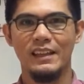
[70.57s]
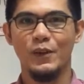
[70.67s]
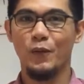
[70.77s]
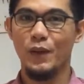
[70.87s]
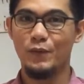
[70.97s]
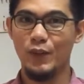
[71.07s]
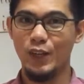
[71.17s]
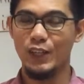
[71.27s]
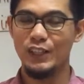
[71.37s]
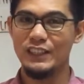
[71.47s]
we've
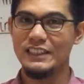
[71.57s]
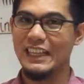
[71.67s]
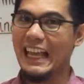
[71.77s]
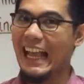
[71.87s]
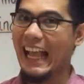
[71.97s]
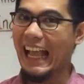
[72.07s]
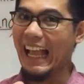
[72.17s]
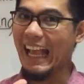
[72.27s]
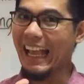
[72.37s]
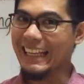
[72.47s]
learned
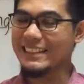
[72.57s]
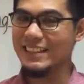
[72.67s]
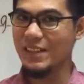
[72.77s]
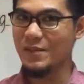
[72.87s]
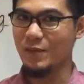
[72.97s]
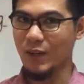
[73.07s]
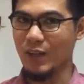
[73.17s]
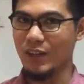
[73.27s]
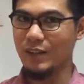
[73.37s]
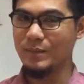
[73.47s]
8
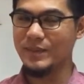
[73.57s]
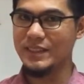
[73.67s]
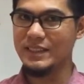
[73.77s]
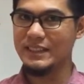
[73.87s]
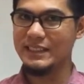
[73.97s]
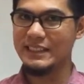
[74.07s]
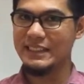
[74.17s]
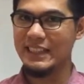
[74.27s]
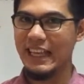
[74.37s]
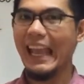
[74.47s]
verbs
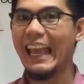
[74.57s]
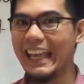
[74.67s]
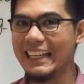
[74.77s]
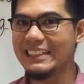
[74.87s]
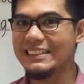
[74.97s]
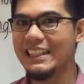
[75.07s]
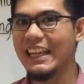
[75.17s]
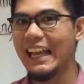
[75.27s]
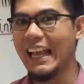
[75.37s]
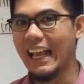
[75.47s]
and
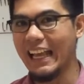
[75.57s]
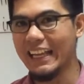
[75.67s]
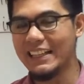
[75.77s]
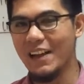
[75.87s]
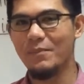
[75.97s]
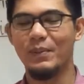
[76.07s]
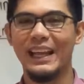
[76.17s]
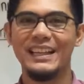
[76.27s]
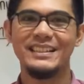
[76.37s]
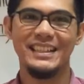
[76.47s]
8
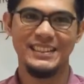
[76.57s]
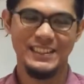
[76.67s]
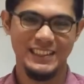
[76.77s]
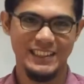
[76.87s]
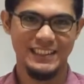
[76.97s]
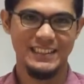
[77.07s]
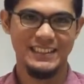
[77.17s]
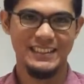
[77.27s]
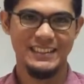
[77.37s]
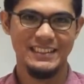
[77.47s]
places.
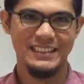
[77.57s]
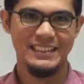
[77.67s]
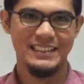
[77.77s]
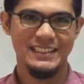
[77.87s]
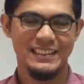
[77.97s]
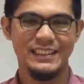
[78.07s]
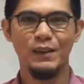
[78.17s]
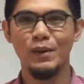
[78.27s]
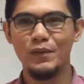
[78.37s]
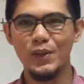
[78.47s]

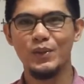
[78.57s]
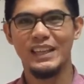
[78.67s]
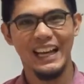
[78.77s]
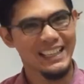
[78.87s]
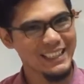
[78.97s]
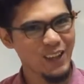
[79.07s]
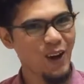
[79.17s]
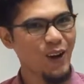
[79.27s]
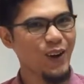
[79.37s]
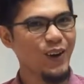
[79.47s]
Some of you got it
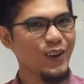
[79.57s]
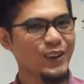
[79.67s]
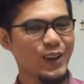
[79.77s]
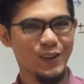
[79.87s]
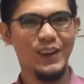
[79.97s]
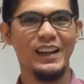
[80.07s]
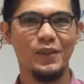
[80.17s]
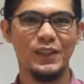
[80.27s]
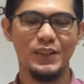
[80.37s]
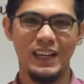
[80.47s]
all correct
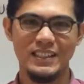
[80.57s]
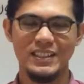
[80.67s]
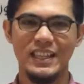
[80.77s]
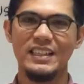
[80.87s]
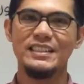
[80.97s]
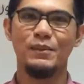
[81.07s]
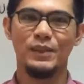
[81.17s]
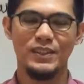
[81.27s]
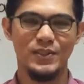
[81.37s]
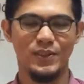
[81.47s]
with your exercise
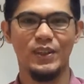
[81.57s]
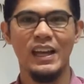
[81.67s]
number 2.